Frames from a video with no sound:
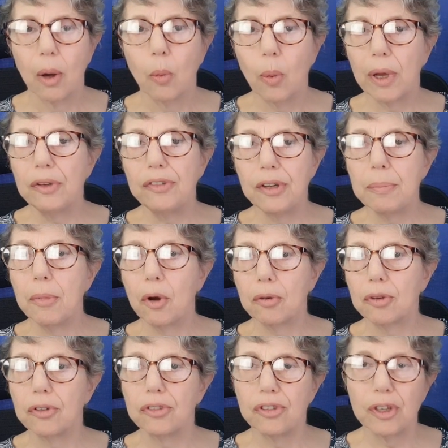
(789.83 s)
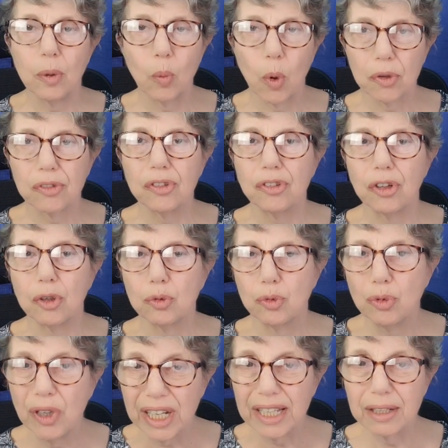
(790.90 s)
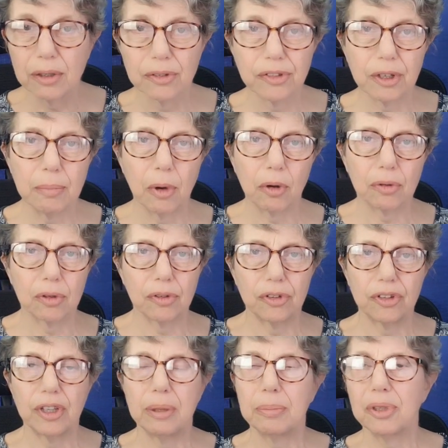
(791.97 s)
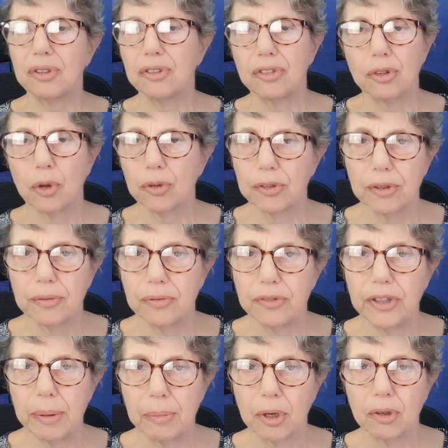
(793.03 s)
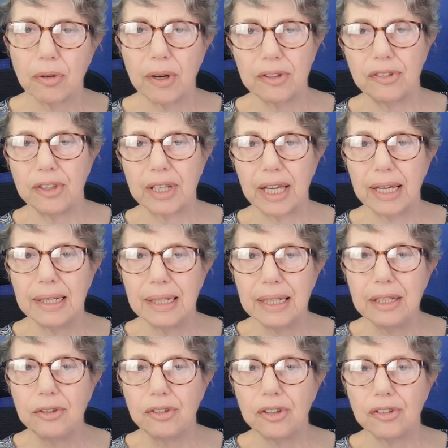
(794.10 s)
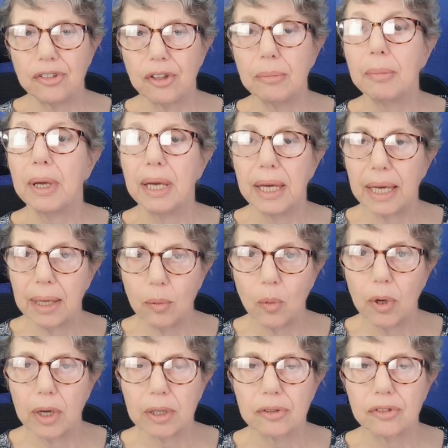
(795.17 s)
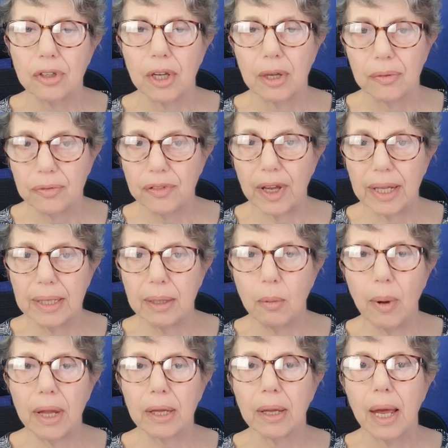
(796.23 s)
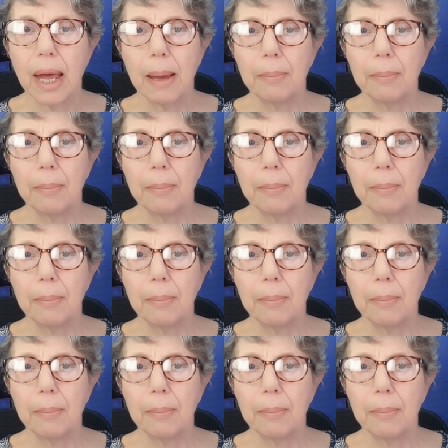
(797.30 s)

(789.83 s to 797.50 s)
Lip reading: When democracy wasn't a real democracy, but a sort of democratic elitism, it worked fairly well.